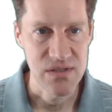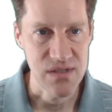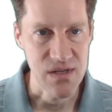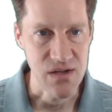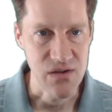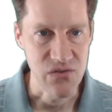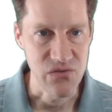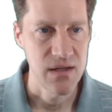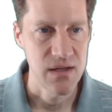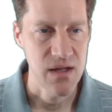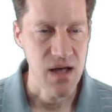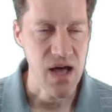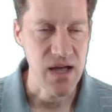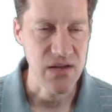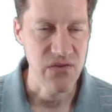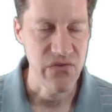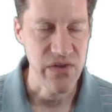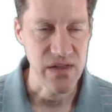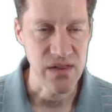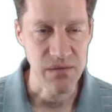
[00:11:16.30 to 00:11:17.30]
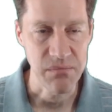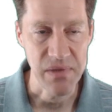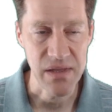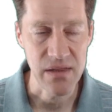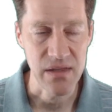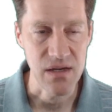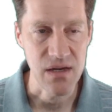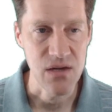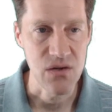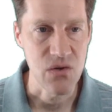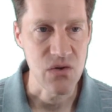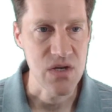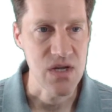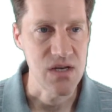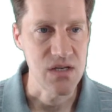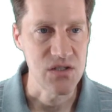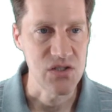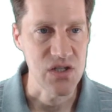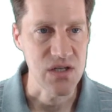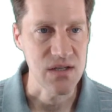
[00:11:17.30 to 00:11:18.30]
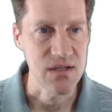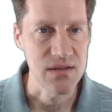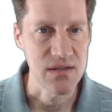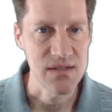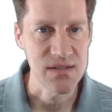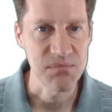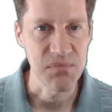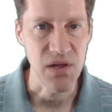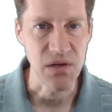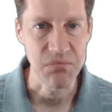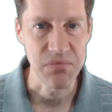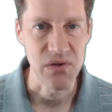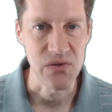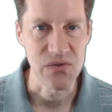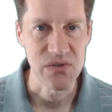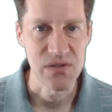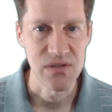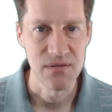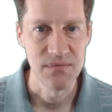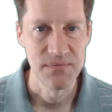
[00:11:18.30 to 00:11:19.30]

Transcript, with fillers: of high availability, you can check out this blog post.